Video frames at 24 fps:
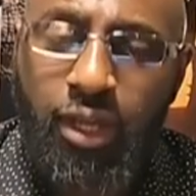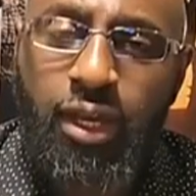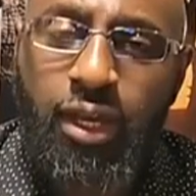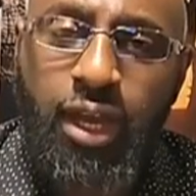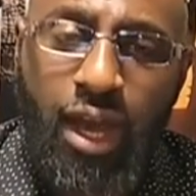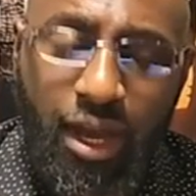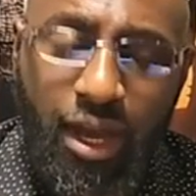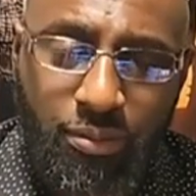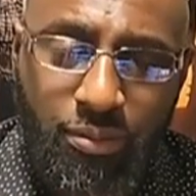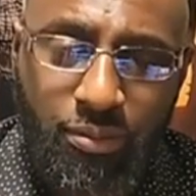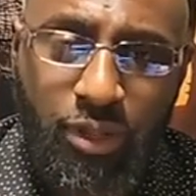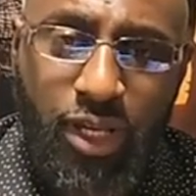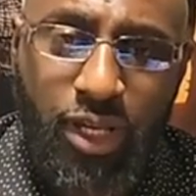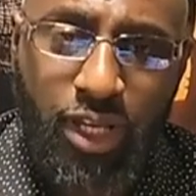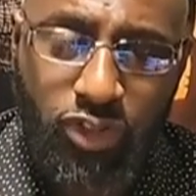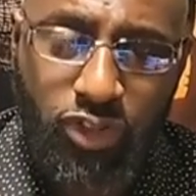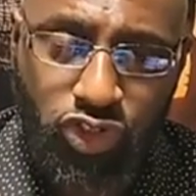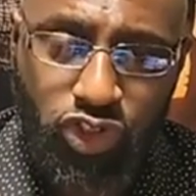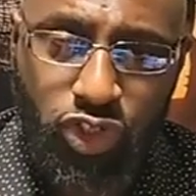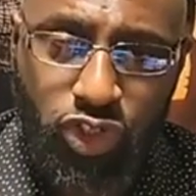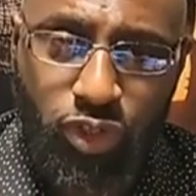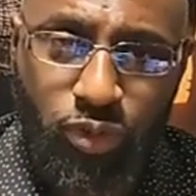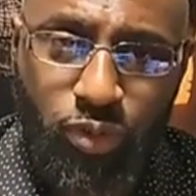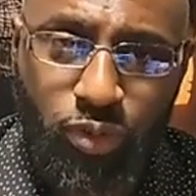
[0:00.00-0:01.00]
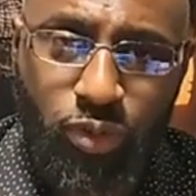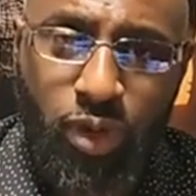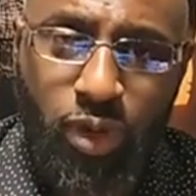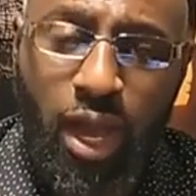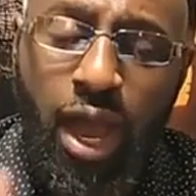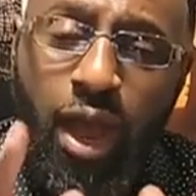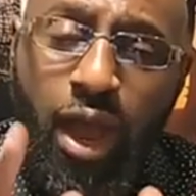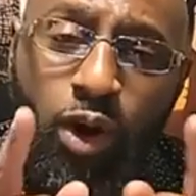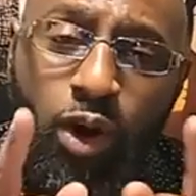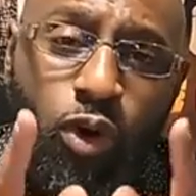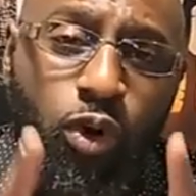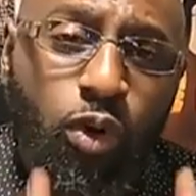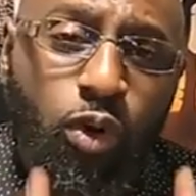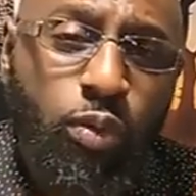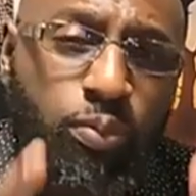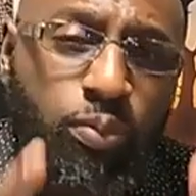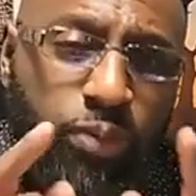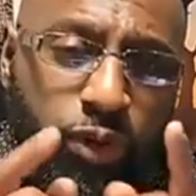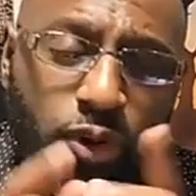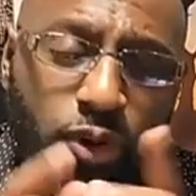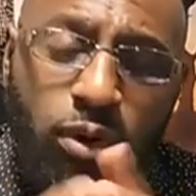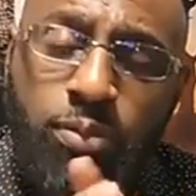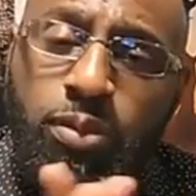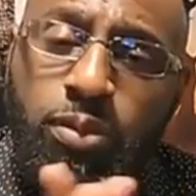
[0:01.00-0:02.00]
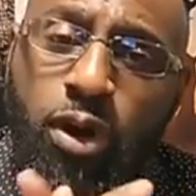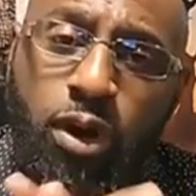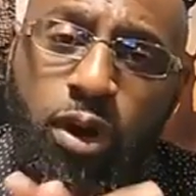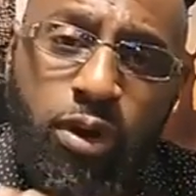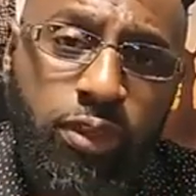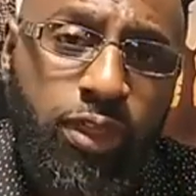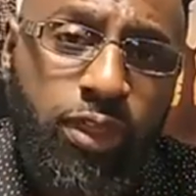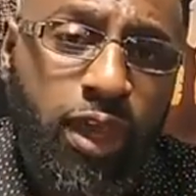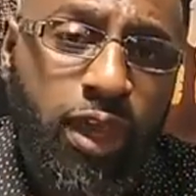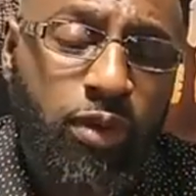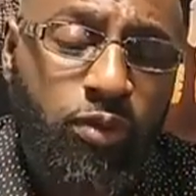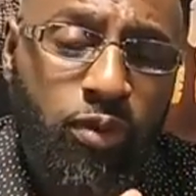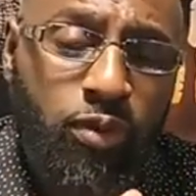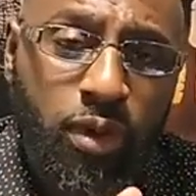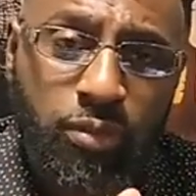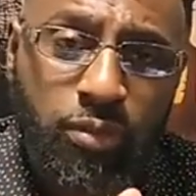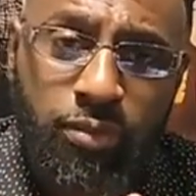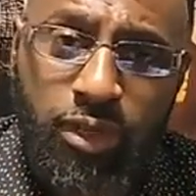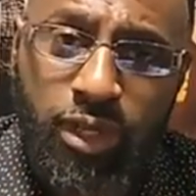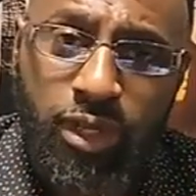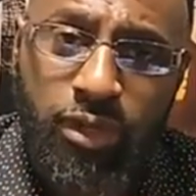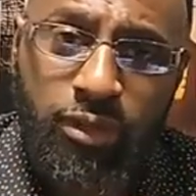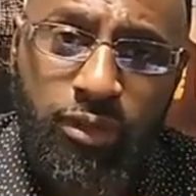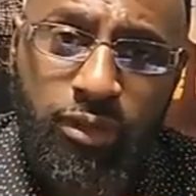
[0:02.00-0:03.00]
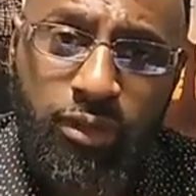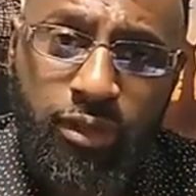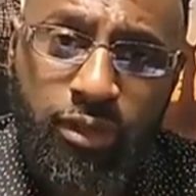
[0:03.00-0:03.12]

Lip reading: God bless you. I hope you are part of that remnant.